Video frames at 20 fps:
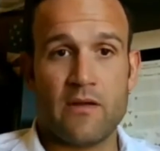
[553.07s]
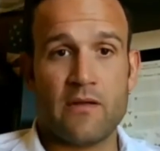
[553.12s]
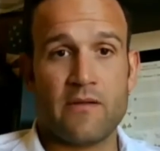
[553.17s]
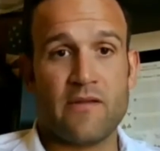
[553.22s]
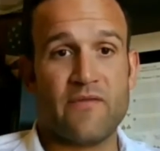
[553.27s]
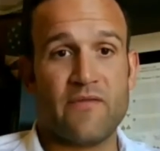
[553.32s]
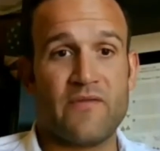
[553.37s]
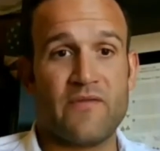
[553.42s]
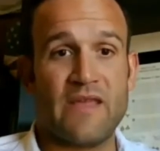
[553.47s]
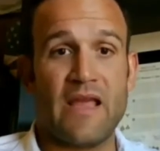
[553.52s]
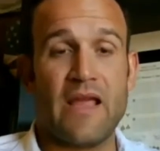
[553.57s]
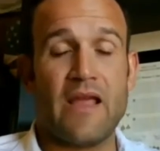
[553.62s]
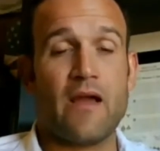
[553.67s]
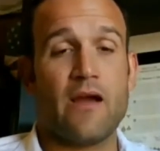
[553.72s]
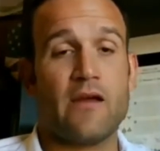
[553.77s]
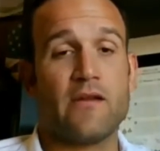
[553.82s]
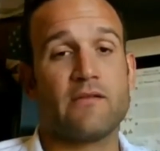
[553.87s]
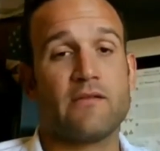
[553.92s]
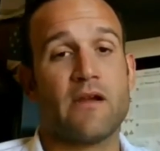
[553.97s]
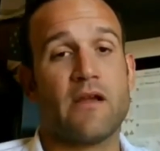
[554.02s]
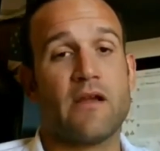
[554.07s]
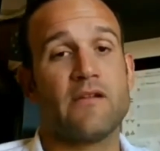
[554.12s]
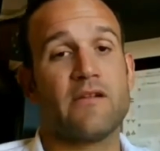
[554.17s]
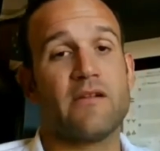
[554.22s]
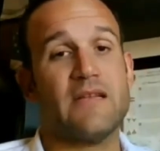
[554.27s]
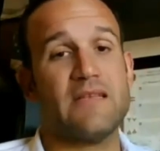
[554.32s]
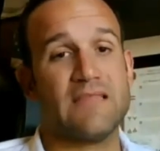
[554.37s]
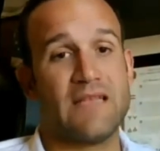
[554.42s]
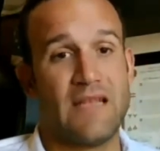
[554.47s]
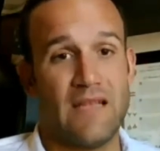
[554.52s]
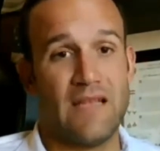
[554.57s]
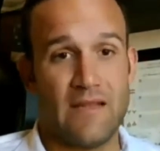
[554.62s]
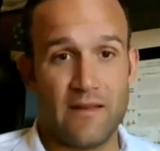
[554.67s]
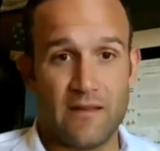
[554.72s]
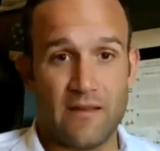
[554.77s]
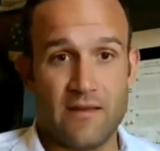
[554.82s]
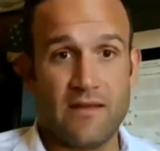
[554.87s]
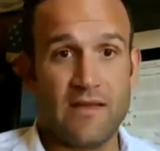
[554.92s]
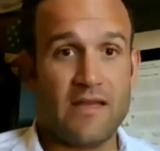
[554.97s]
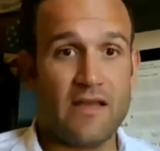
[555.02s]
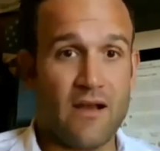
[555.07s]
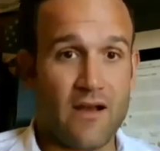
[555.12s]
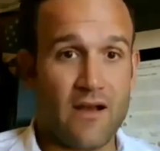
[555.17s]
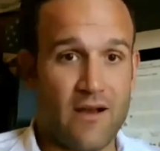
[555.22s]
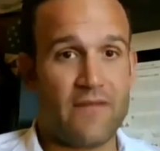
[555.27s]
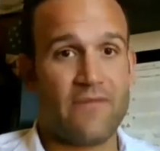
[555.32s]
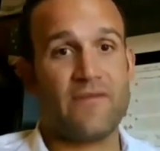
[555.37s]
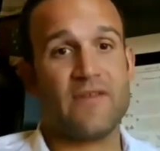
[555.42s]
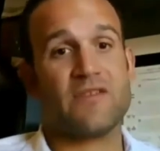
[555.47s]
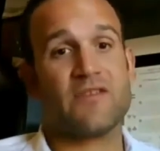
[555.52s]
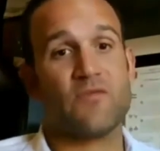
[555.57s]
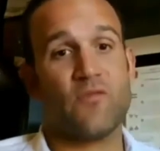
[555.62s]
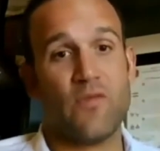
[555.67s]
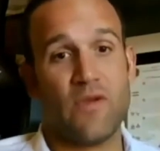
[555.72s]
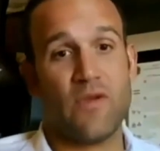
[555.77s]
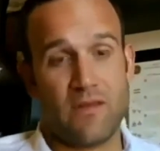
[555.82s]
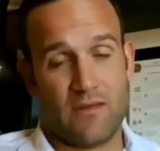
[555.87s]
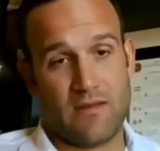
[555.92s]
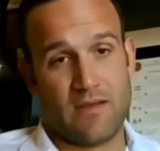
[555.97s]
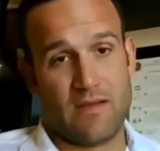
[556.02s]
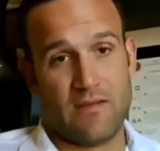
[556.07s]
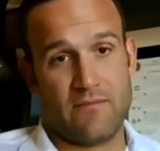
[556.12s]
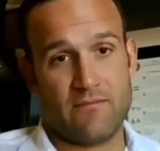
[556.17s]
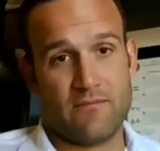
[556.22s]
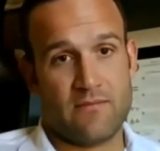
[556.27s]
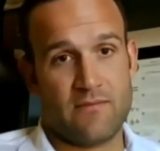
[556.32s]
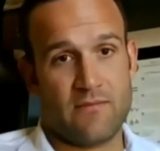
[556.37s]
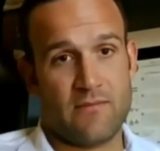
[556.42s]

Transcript: The VA underwriter is in the office with them,